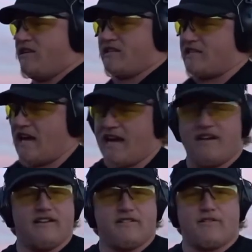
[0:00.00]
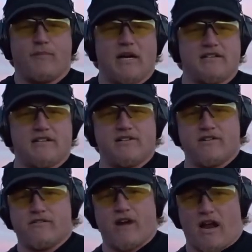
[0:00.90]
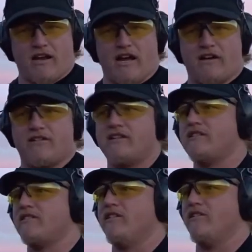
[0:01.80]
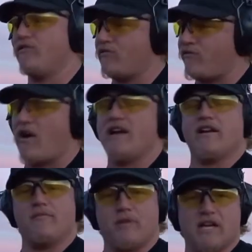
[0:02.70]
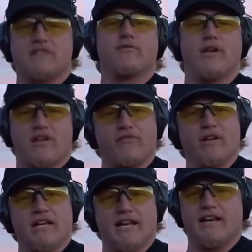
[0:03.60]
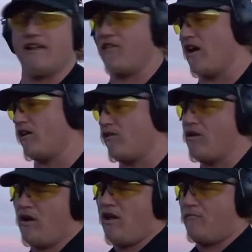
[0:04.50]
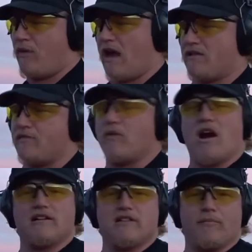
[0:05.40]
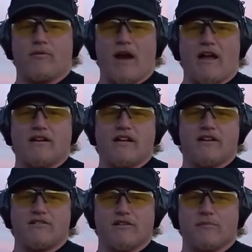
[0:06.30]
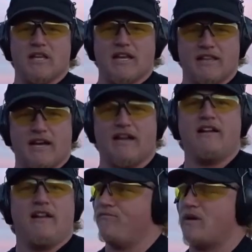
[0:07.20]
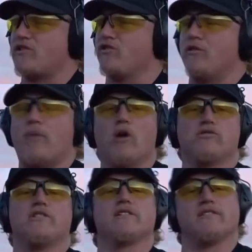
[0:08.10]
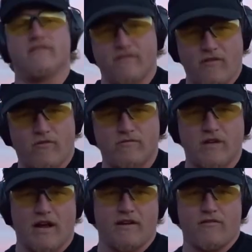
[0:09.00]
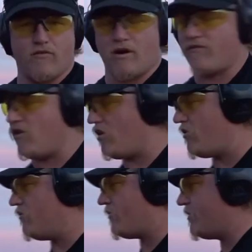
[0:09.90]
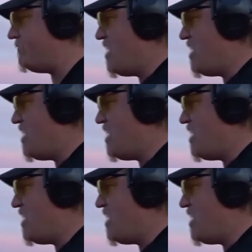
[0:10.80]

The sand is the biggest issue right now. So finding a place where you can really get it in there or pile some rocks up around it or something like that. Make sure that the post doesn't kind of want to fall over.